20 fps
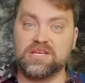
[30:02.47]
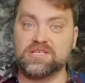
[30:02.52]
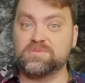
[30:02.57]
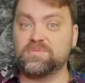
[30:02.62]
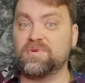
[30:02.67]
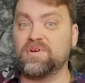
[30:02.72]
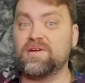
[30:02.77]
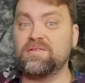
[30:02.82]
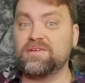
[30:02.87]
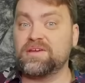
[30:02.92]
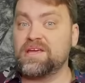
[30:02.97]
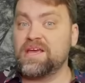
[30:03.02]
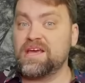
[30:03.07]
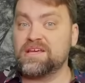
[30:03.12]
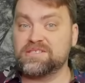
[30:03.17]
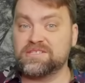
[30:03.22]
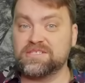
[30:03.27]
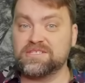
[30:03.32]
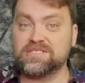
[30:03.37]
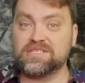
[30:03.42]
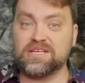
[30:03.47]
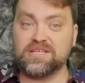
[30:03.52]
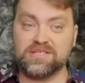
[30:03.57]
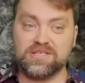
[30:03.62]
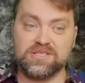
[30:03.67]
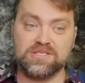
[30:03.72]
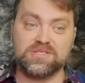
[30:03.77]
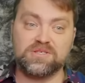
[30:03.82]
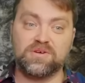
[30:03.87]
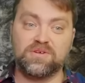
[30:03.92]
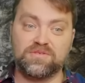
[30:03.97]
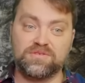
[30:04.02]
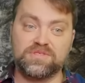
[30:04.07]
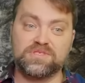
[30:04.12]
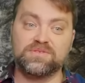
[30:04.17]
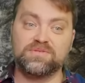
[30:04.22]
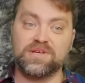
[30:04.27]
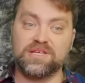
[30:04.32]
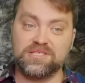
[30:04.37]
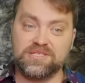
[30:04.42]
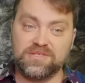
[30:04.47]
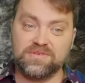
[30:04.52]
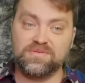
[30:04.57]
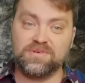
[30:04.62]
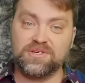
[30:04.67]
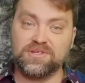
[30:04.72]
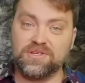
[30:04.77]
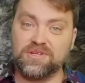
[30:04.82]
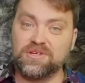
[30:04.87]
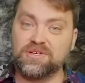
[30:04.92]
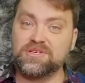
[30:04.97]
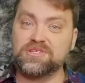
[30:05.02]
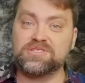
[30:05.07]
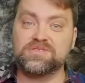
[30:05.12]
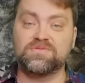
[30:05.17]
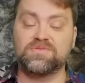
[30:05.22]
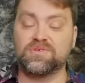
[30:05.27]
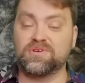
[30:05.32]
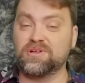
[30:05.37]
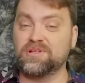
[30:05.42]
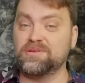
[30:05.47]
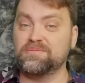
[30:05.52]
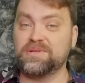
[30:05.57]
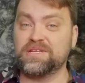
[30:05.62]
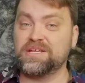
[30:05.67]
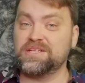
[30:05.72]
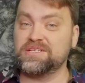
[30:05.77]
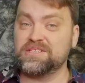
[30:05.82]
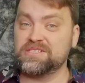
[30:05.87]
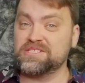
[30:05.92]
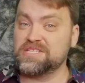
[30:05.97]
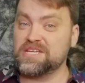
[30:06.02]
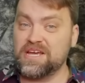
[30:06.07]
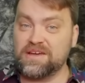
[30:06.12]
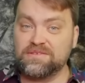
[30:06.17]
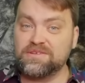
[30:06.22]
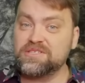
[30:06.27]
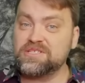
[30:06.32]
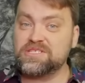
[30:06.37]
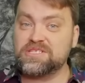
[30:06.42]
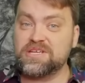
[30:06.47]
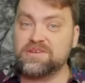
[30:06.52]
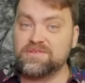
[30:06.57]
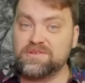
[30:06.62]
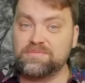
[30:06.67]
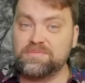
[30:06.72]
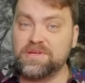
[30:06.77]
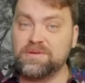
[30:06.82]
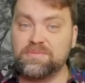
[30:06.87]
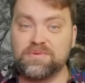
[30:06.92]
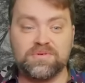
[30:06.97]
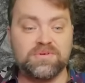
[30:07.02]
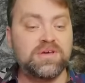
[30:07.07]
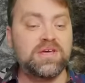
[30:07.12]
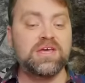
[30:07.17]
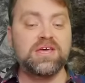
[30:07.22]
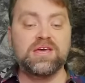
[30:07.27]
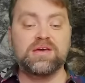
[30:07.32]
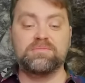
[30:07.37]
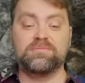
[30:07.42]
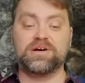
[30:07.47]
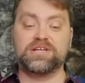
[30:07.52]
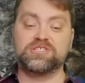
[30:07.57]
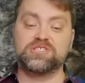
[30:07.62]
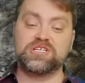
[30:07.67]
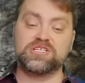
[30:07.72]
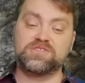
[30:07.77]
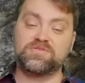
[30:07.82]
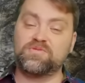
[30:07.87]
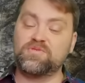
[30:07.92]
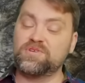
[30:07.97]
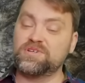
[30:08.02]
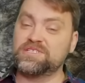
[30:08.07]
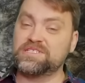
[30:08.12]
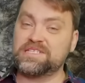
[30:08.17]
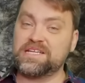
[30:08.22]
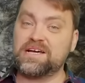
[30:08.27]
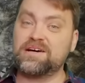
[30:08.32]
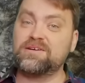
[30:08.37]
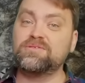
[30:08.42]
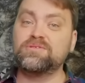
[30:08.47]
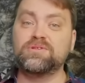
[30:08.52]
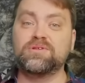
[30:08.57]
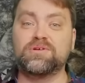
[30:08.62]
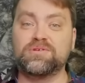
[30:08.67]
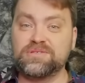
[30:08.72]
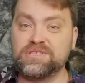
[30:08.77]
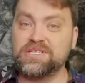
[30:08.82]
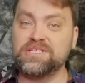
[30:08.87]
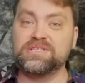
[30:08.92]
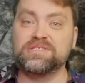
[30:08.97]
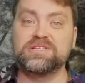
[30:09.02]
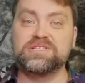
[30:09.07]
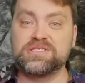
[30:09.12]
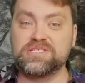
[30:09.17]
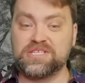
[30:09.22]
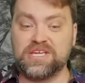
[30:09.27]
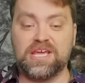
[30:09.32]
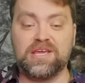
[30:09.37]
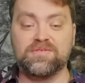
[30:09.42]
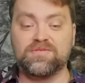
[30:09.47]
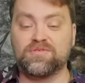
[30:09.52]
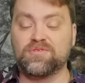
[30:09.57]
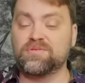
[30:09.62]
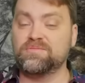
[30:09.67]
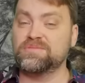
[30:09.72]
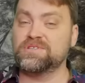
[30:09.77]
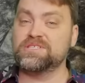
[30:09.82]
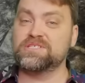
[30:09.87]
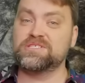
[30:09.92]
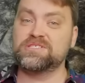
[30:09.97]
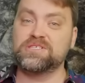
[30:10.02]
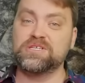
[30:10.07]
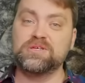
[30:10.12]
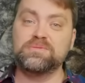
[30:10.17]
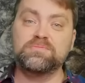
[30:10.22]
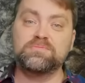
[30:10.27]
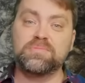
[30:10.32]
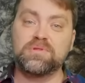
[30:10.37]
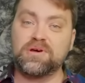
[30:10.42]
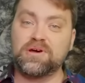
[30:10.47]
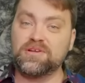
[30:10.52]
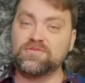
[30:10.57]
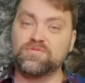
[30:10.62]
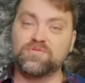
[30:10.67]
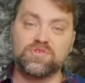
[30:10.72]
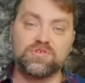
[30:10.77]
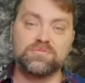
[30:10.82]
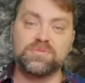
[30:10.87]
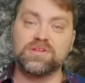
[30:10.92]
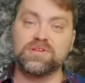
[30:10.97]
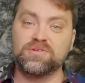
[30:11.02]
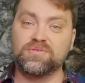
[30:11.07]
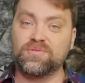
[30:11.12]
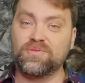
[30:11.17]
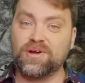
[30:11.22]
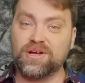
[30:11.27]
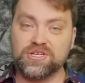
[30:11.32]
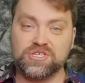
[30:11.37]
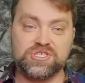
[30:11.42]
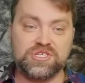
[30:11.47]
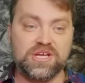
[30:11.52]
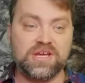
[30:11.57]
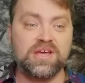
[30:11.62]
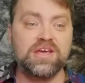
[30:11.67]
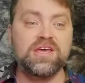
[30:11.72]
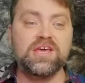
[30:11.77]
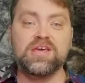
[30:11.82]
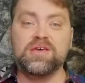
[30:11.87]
Yes, Breivik has the sentence of 21 years for eliminating 77 people, but just for downloading this game from the Steam platform in Russia,